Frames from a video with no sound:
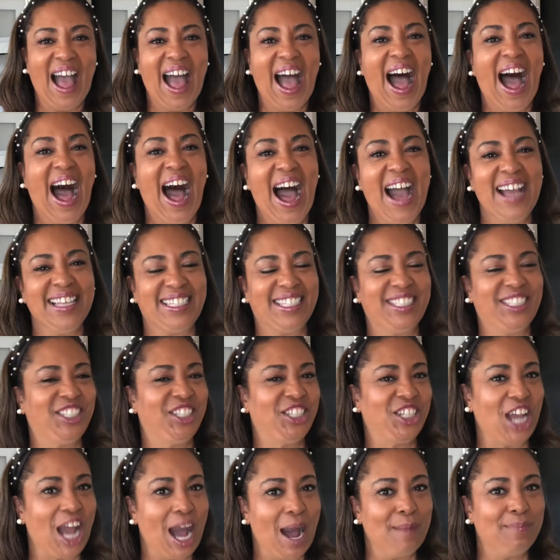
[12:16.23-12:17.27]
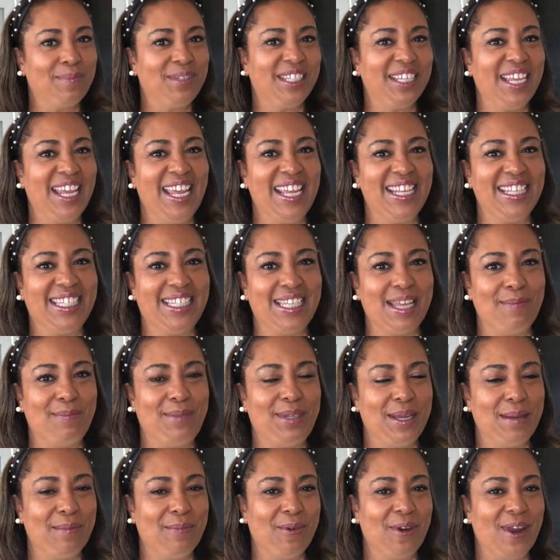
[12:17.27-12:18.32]
I shopped in
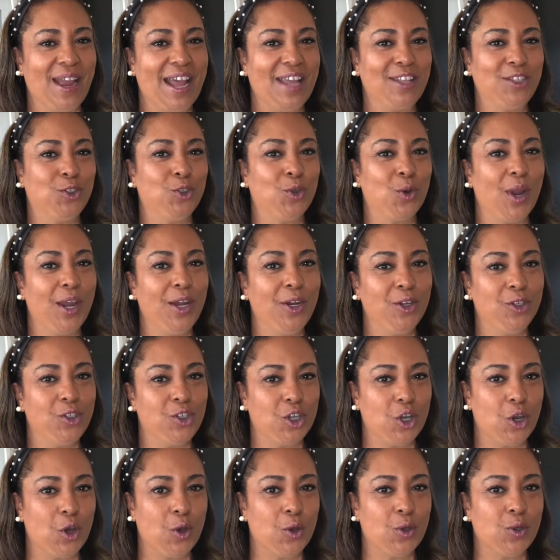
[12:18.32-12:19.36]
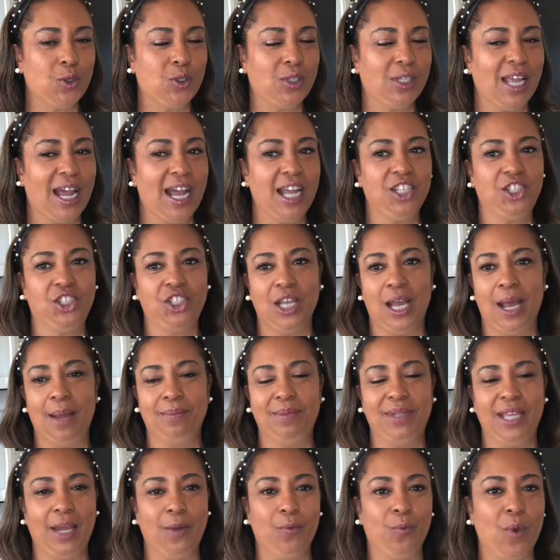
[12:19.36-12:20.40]
September at Trader Joe's. I
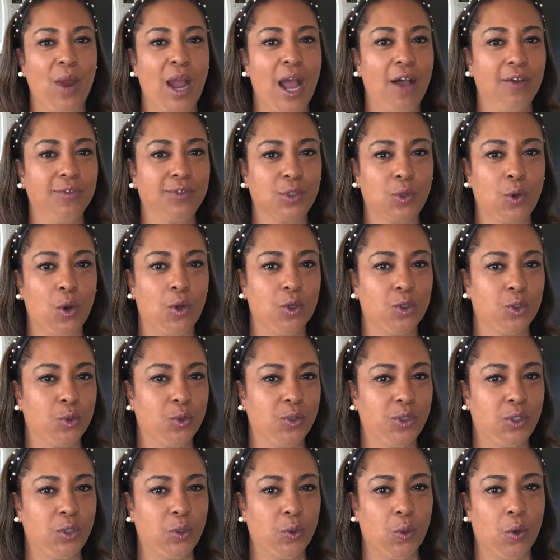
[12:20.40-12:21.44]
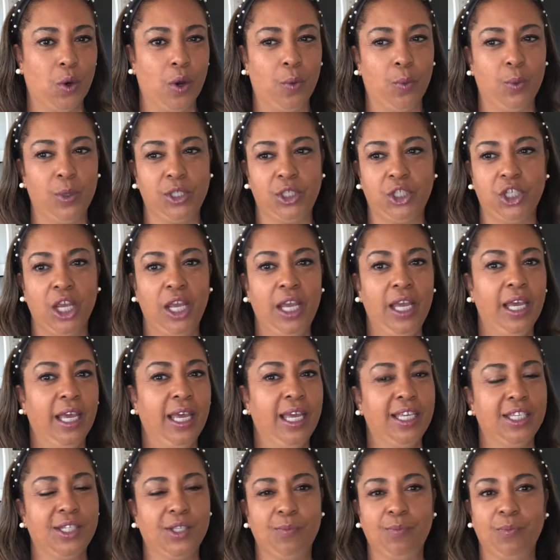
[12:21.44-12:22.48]
shopped at Ralph's grocery store, which
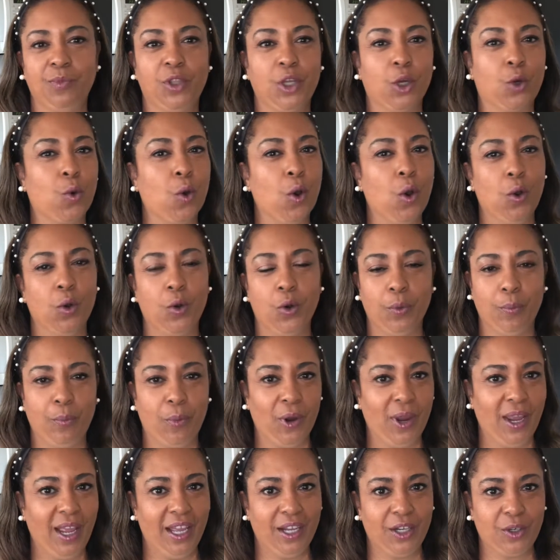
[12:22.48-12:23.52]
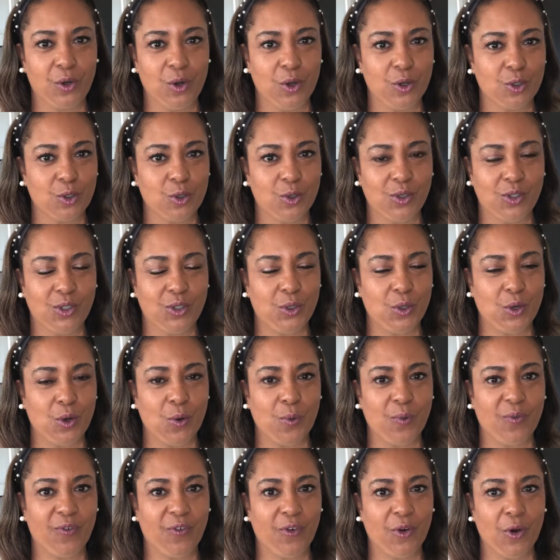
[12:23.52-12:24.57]
is the Kroger brand grocery
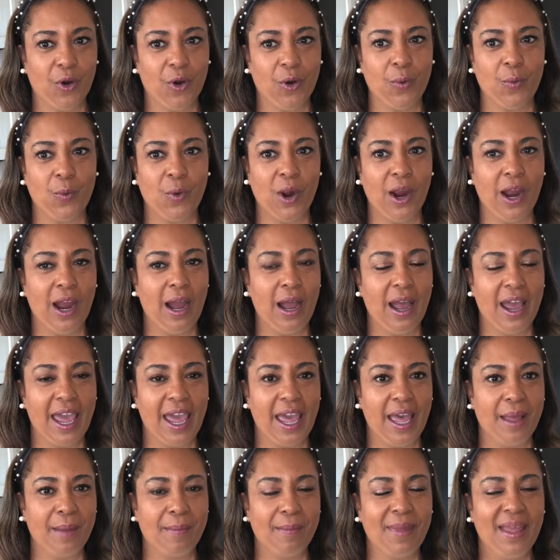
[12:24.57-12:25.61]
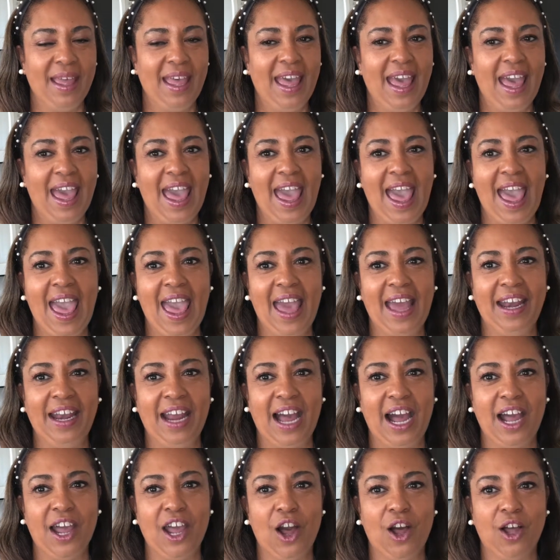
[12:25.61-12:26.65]
store for where I am. And
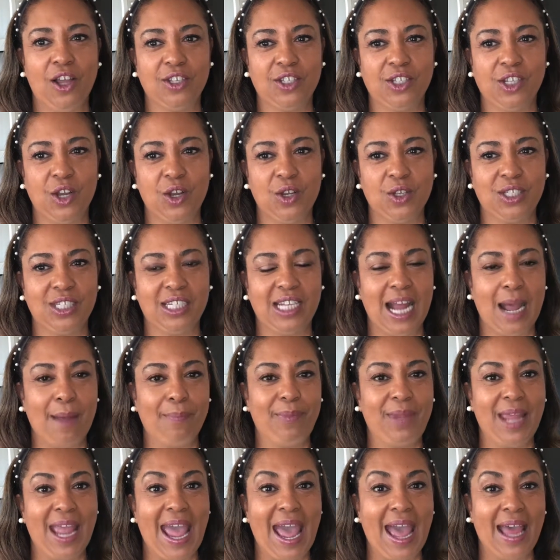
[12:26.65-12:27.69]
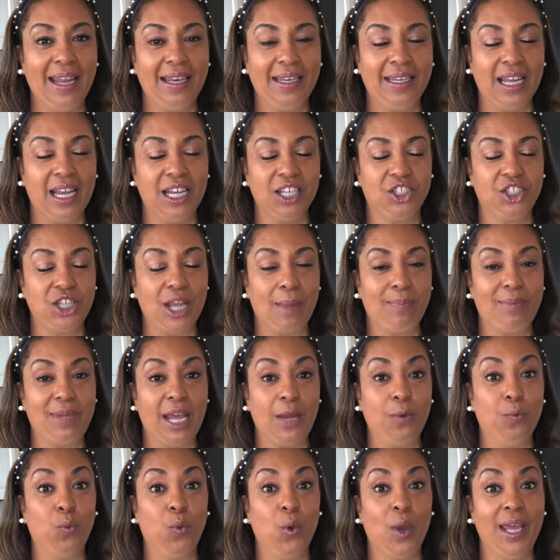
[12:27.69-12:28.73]
I also shopped at
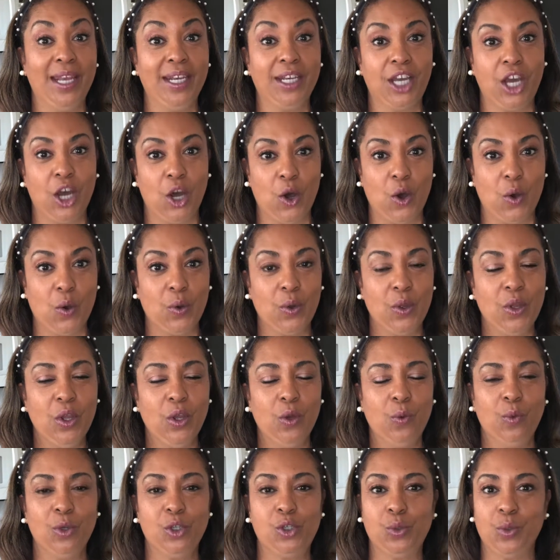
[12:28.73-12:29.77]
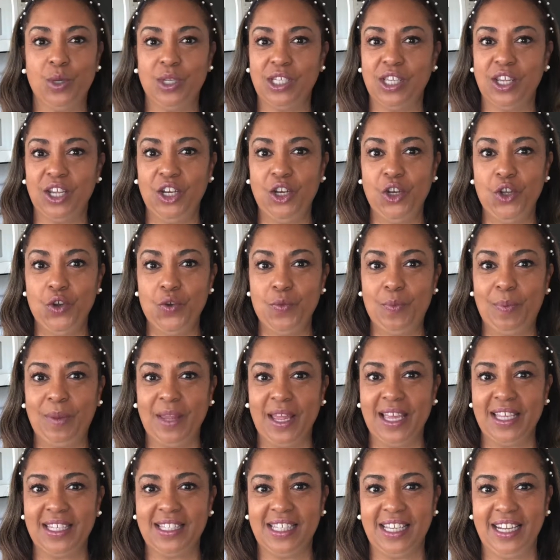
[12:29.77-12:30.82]
Winco, which was a new
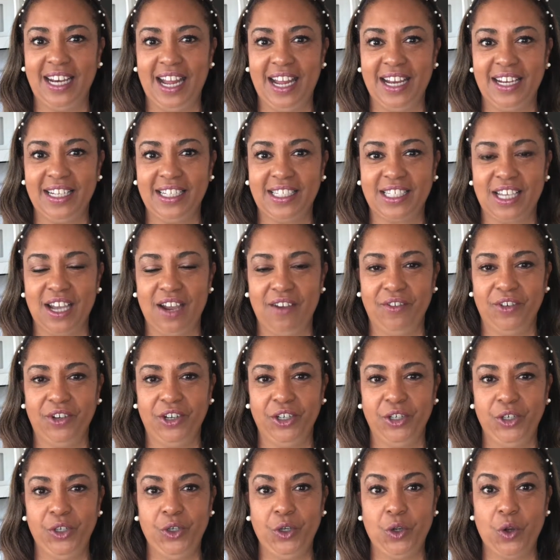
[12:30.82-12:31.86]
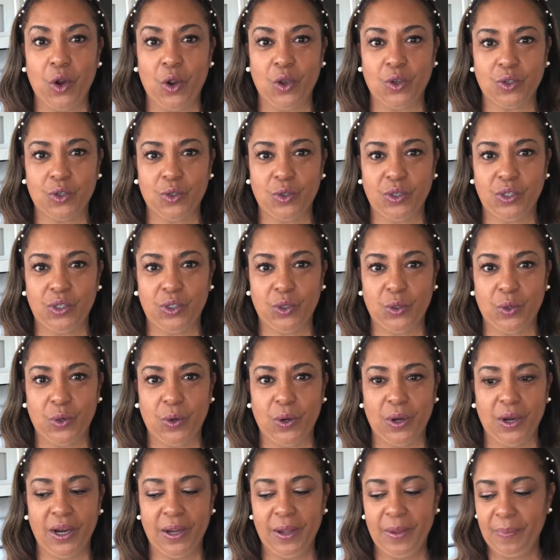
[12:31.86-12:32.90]
place that I discovered, a new grocery
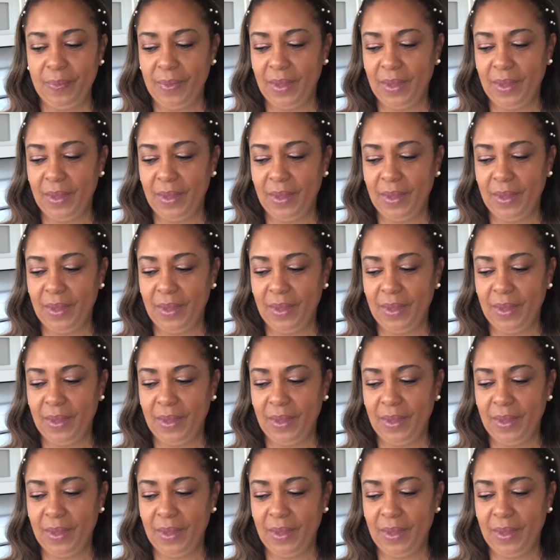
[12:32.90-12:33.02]
store.